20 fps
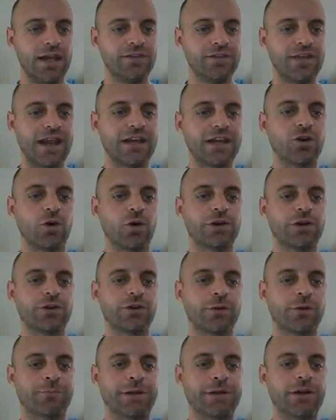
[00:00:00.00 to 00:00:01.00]
and then I go
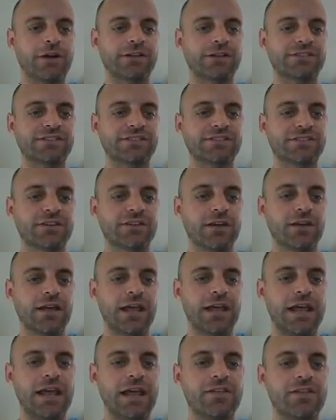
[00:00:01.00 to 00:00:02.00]
under Appearance
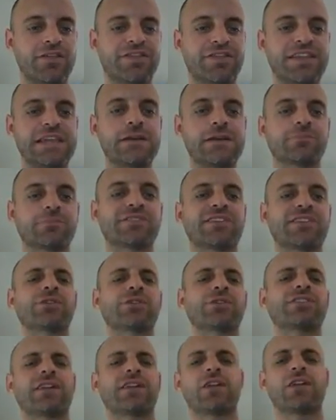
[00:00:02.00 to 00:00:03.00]
and Themes, there
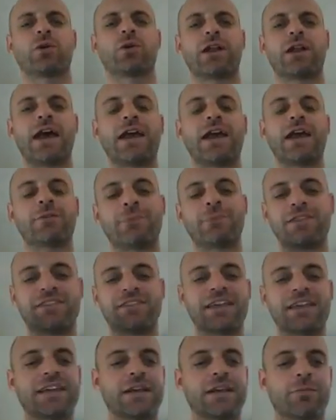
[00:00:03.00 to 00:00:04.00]
was another one I had been
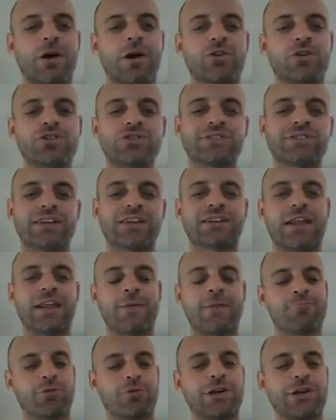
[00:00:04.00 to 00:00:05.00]
thinking about using that
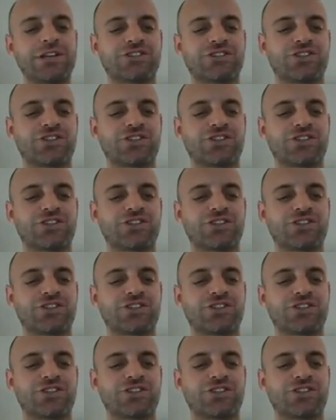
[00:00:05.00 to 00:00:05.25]
I'm pretty